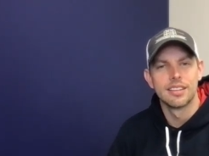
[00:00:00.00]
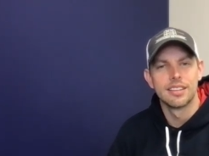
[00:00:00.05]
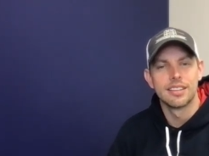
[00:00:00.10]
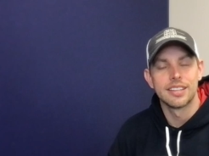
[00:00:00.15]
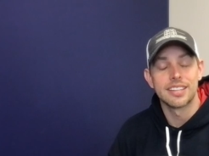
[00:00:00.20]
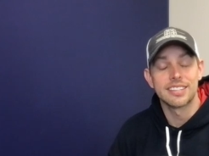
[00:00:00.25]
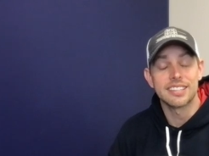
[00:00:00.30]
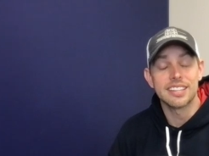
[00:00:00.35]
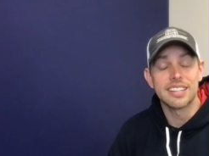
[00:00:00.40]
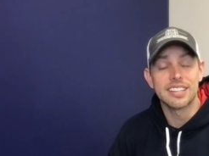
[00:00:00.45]

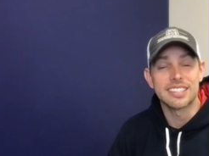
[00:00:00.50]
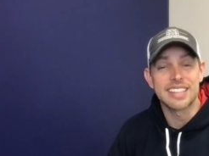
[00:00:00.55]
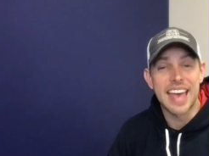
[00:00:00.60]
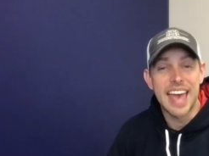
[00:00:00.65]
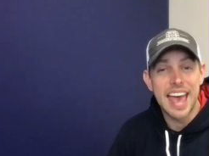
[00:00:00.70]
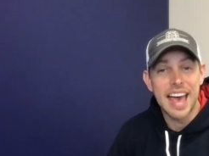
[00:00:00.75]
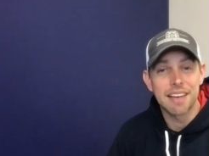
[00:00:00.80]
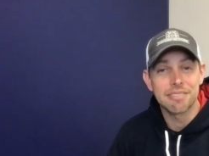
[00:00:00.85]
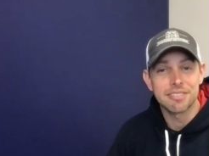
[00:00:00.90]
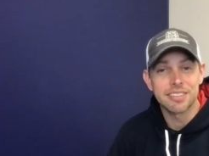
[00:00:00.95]
Yes, it is
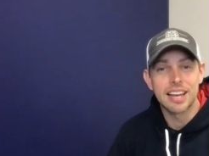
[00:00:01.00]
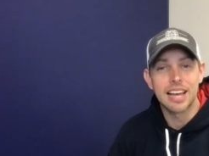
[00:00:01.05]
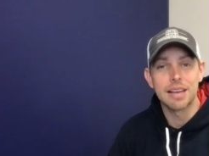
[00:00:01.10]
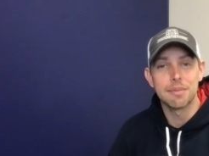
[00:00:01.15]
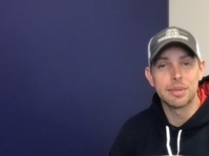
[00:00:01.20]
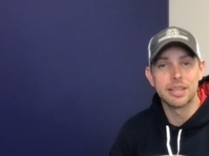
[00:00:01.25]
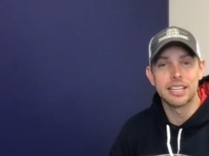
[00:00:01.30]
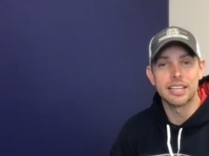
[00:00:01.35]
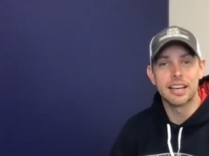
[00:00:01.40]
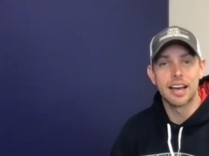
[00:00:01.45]

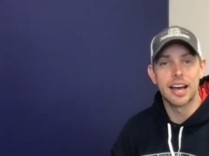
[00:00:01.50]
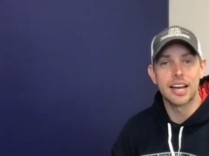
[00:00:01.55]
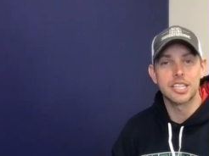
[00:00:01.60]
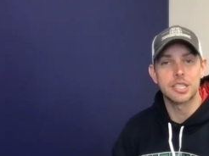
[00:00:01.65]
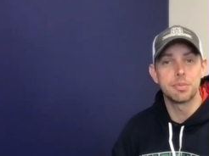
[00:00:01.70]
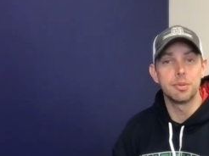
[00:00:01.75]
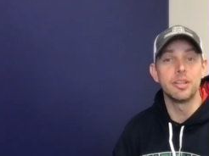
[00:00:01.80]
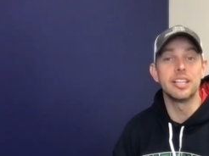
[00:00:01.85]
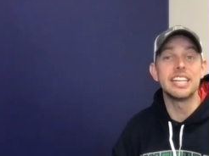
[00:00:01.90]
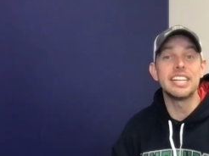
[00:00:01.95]
halftime in the
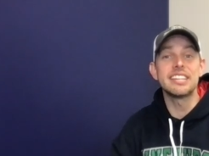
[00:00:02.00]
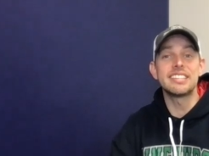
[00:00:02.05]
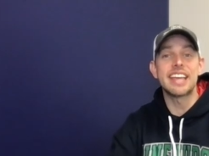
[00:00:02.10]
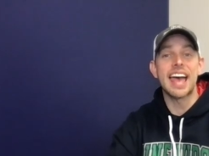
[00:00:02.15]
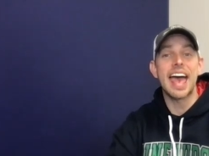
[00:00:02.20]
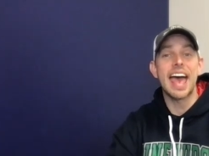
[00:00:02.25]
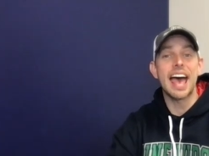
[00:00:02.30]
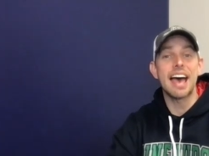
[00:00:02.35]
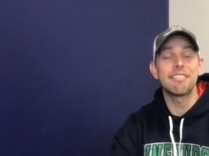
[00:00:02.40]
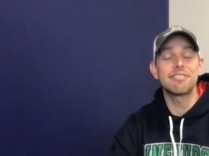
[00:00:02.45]
gospel. It is
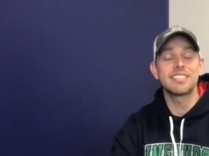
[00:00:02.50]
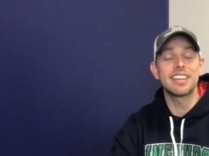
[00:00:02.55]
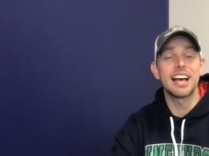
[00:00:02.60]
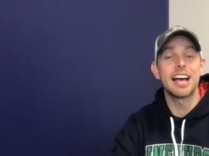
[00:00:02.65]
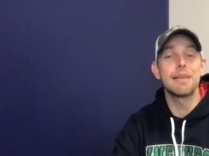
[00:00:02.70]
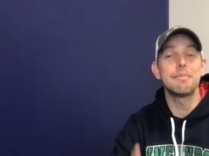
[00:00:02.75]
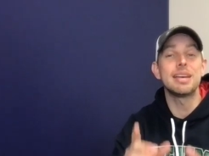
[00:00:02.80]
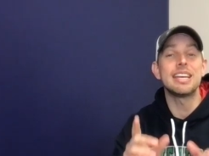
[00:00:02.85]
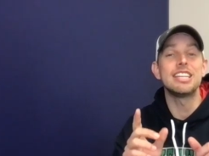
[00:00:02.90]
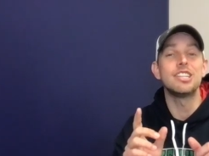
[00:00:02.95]

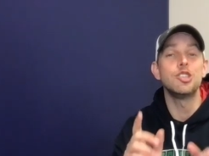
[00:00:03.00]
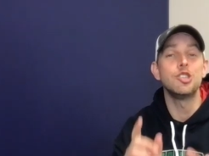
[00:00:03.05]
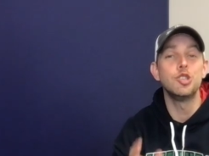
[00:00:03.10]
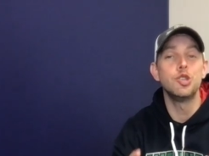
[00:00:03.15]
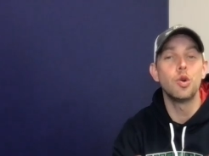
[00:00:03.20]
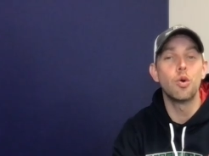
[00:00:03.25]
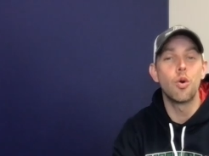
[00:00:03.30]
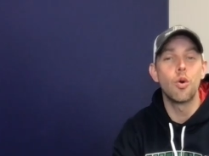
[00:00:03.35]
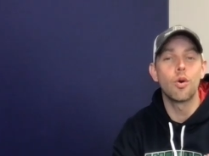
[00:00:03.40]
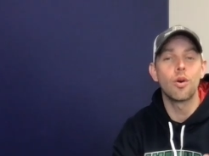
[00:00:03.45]
halftime in
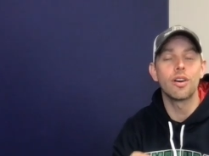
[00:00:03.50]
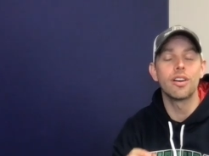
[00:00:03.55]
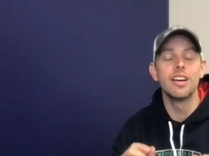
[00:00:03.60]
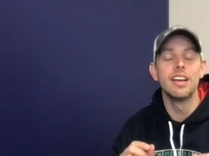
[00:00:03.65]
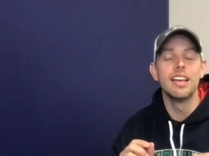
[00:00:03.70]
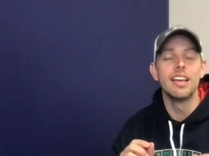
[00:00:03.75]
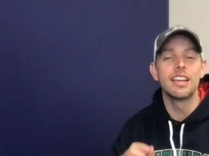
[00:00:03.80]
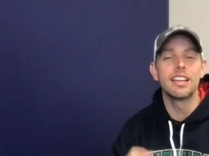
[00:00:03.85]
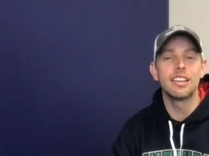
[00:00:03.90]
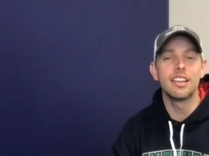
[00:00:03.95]
your
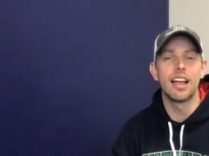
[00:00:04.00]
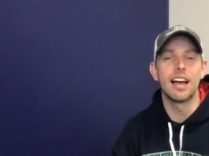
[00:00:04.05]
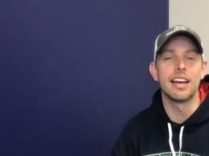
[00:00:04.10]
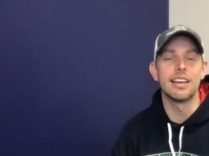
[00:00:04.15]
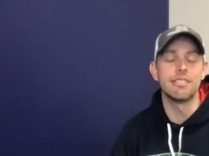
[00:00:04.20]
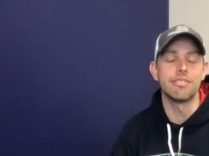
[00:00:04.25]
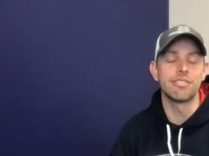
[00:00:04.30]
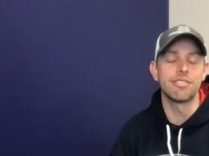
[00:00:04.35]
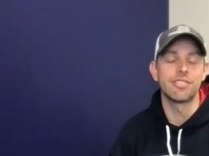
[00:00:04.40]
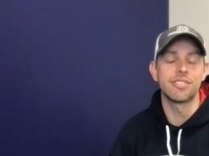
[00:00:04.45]

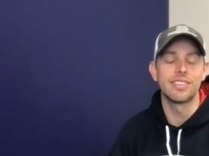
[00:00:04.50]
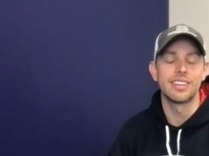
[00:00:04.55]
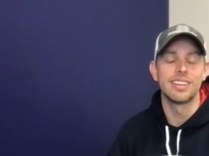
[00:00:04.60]
life.